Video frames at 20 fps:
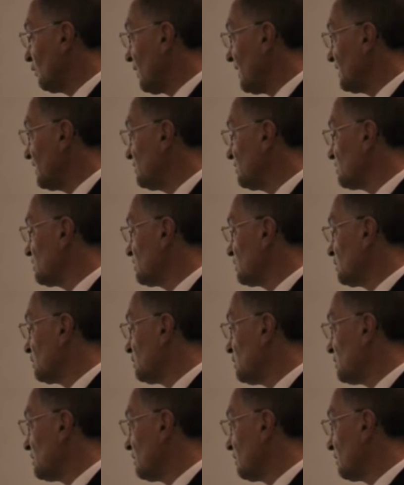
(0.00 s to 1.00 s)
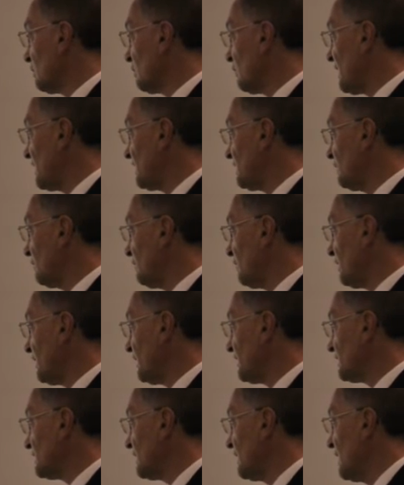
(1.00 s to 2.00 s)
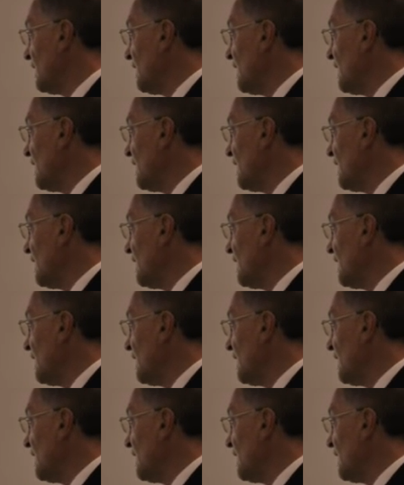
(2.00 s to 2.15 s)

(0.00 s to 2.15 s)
the way you talk, or the way you write.